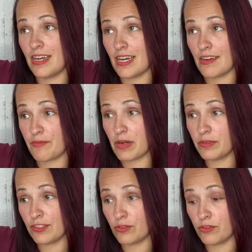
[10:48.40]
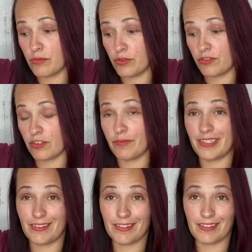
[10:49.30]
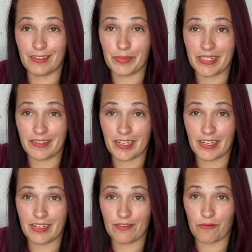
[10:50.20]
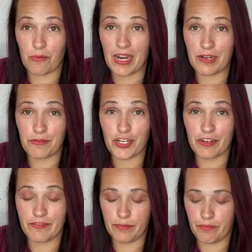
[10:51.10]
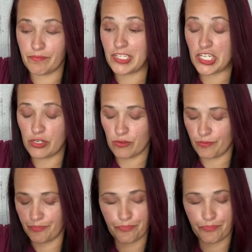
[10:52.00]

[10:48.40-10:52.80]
I've probably sold the most of because this is my second round of the teal.